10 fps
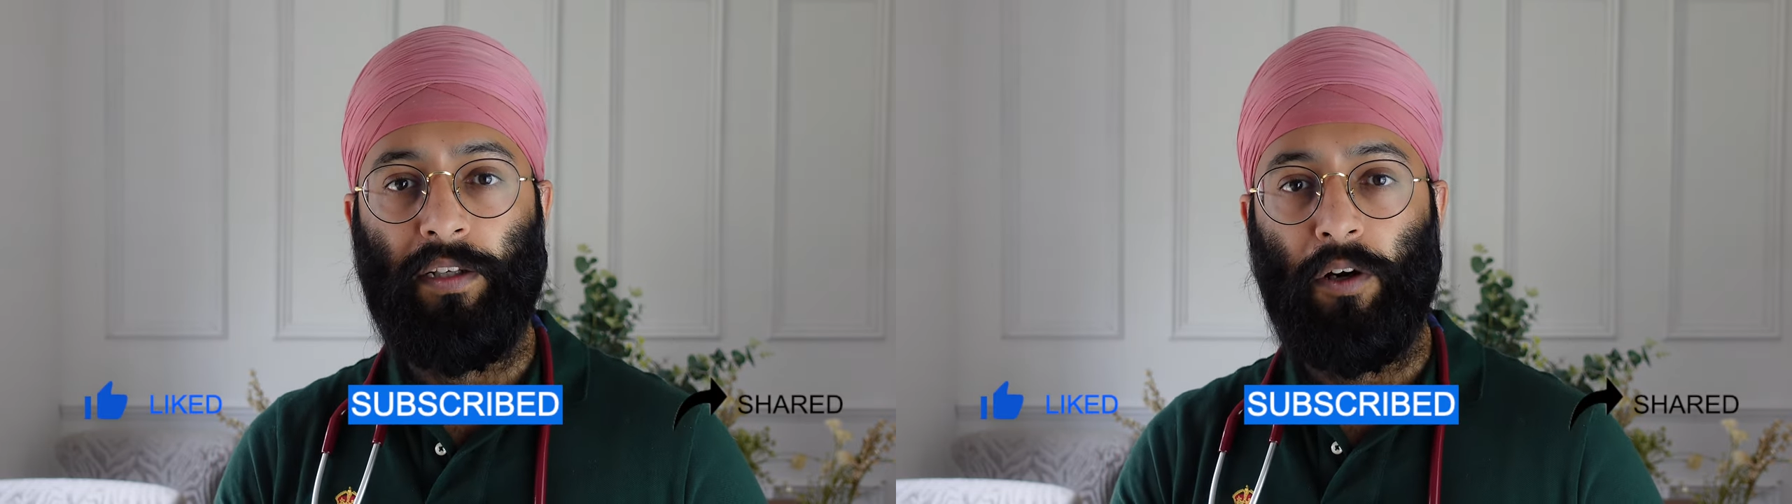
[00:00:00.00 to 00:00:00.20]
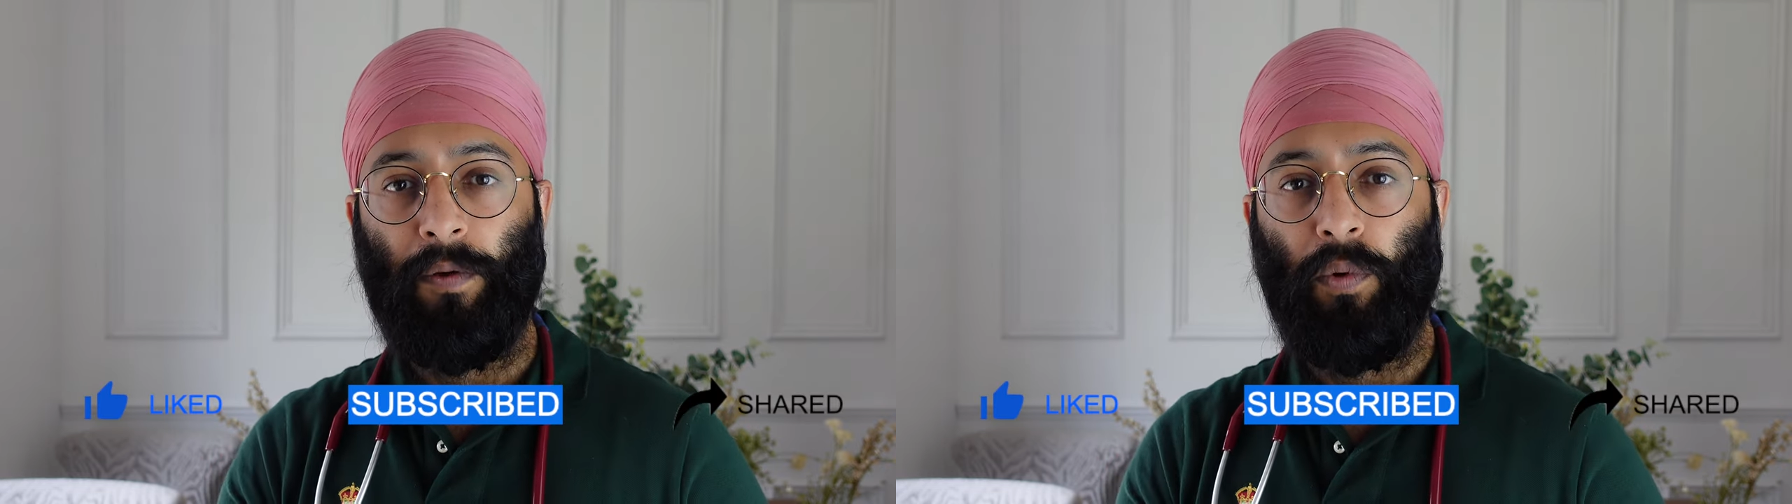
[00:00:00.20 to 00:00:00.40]

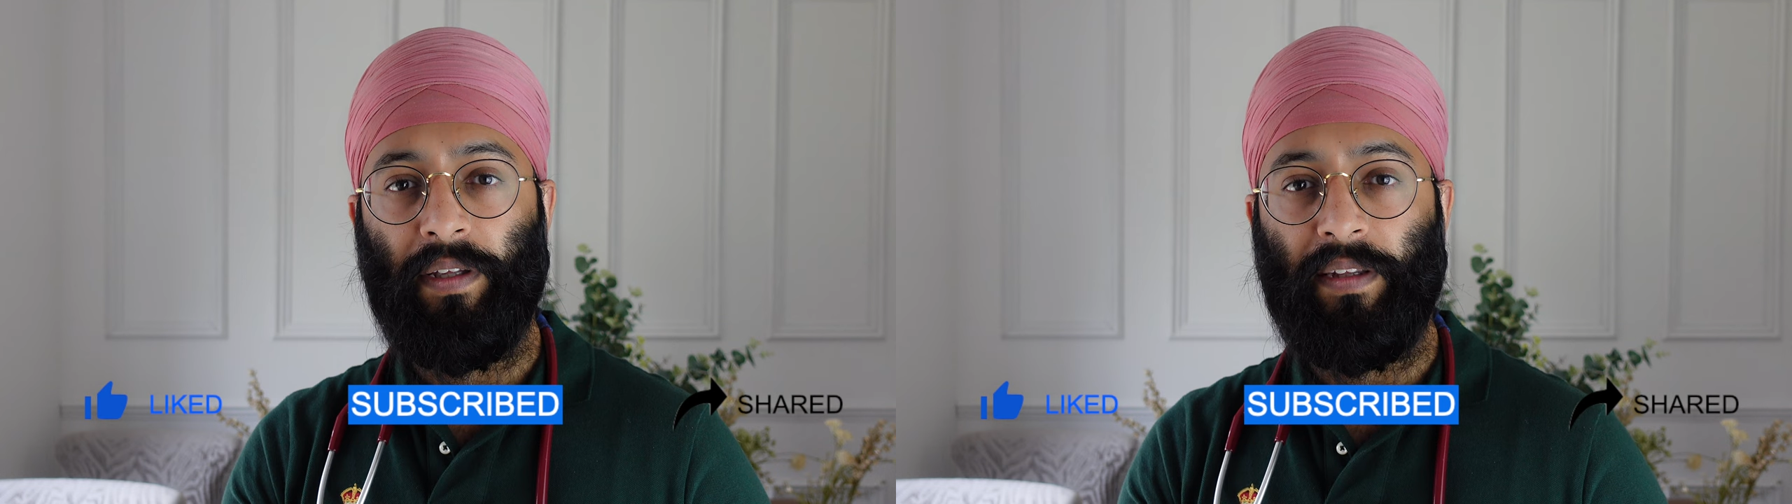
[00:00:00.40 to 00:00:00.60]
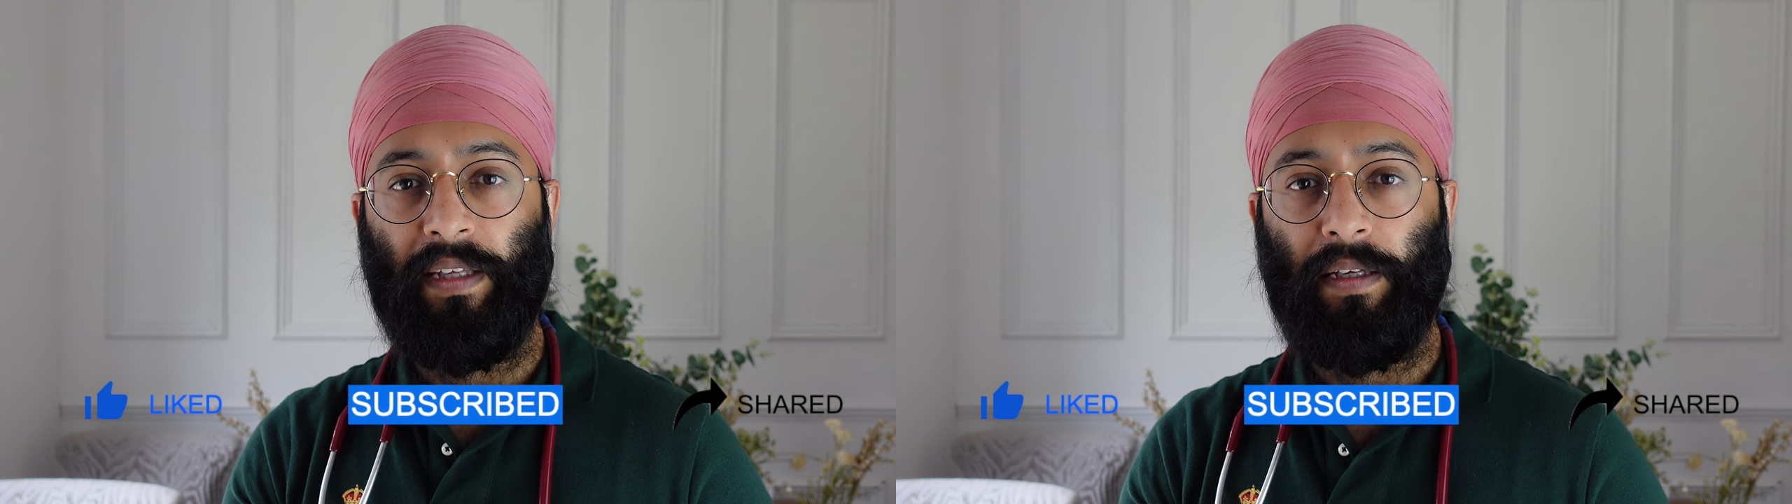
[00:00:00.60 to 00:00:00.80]
tell me what
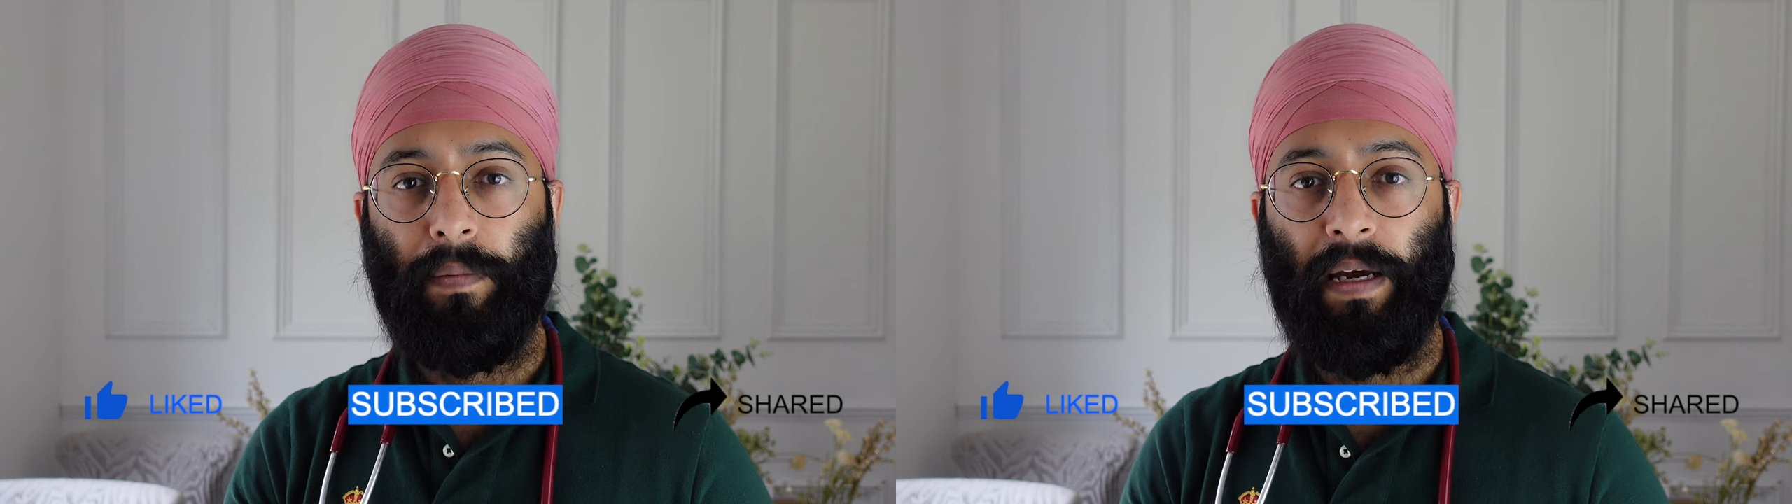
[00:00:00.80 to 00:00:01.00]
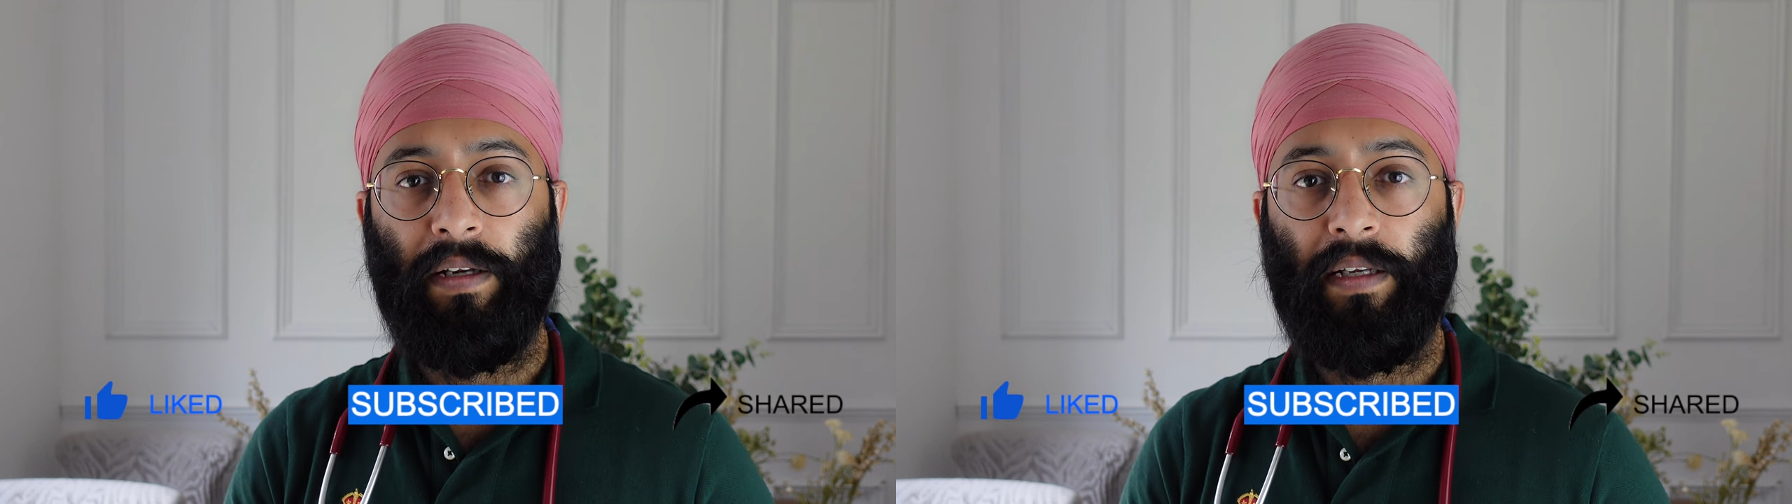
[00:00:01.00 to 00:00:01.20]
you think
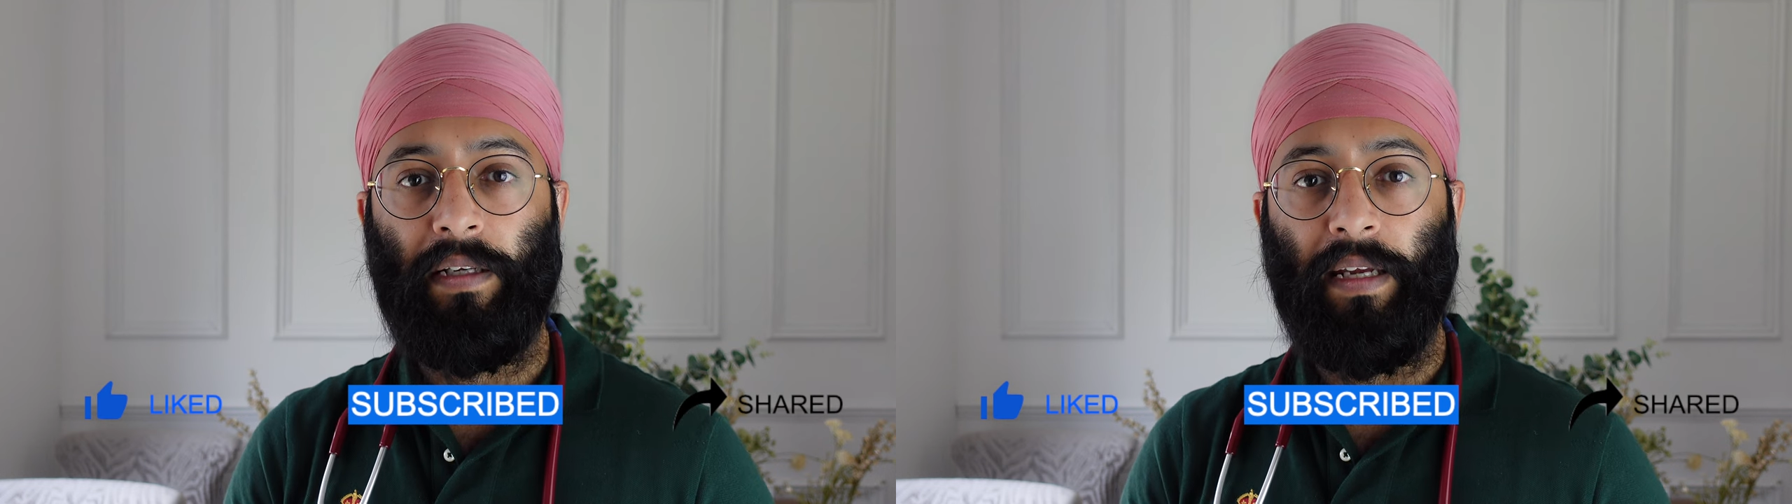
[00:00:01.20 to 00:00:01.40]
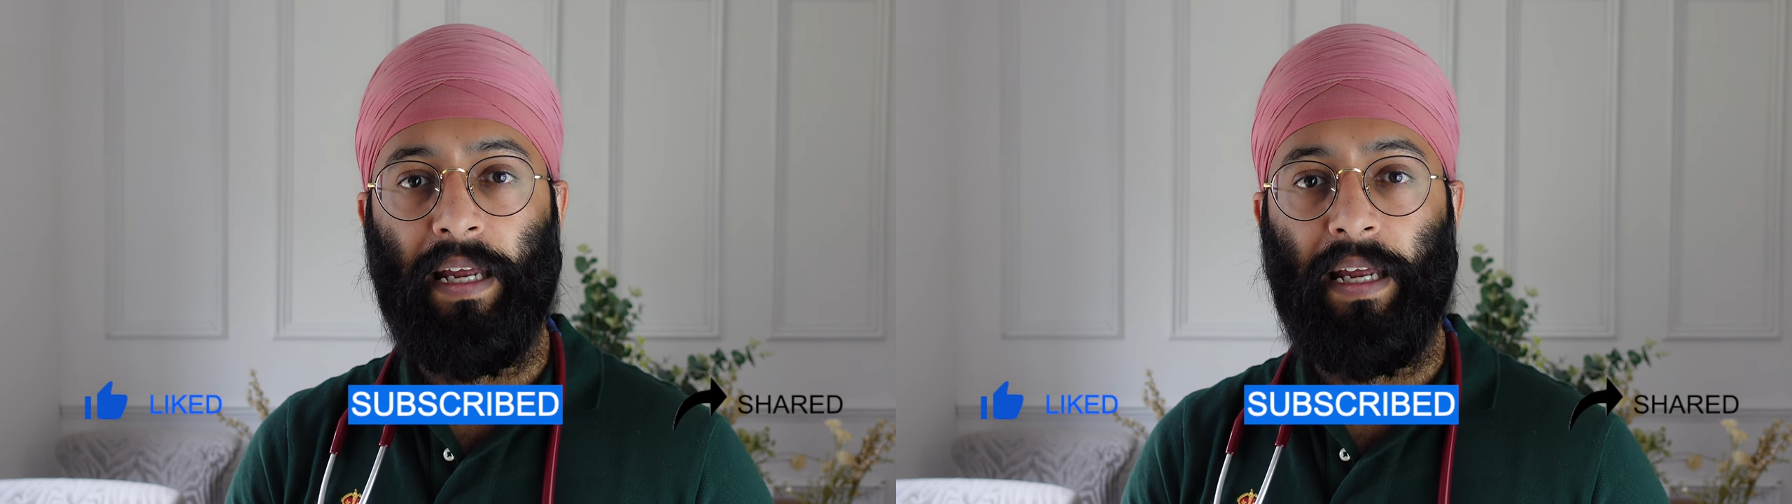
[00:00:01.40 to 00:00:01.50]
about it